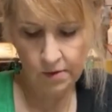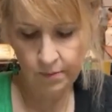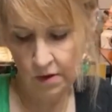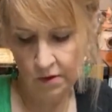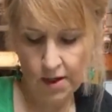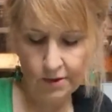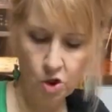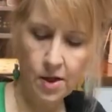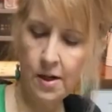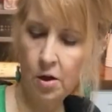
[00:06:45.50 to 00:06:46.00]

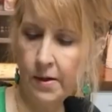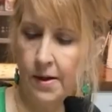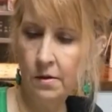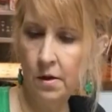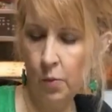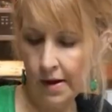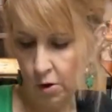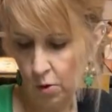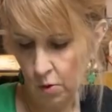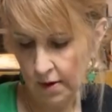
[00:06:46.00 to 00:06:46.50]

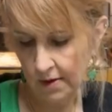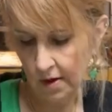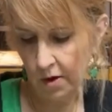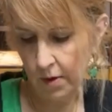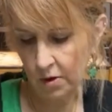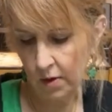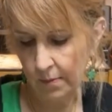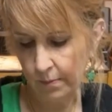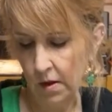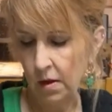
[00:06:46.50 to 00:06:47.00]
sprinkle of glitter
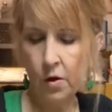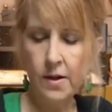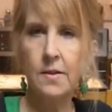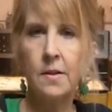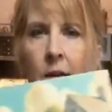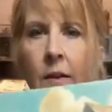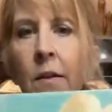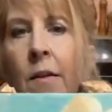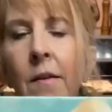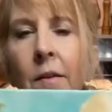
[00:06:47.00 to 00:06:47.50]
going
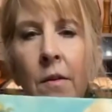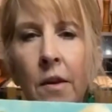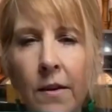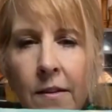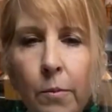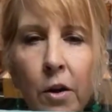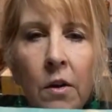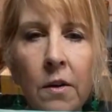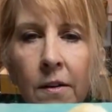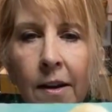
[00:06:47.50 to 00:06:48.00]
all over the
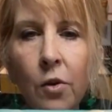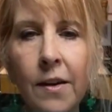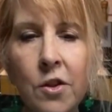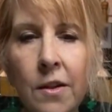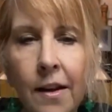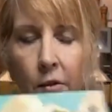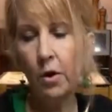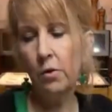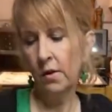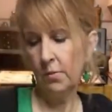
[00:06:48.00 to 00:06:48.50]
house
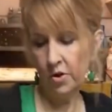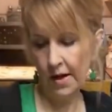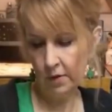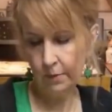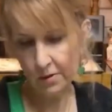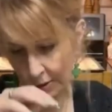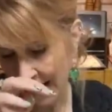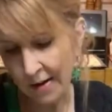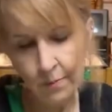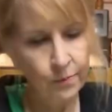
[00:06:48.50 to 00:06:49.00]
because it's
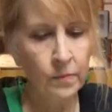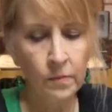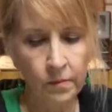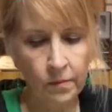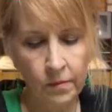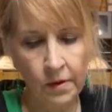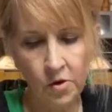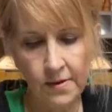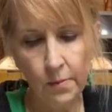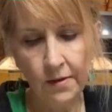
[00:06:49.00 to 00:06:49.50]
actually
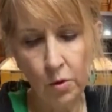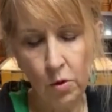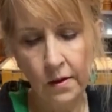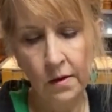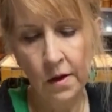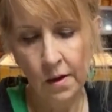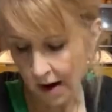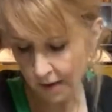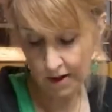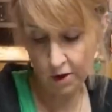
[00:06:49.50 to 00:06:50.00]

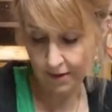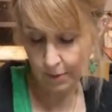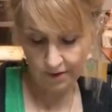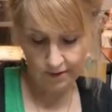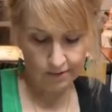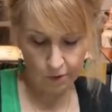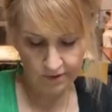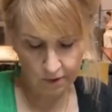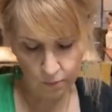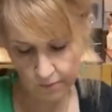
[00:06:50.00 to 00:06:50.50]
in the
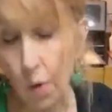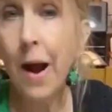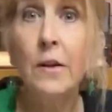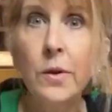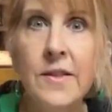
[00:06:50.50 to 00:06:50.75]
glue.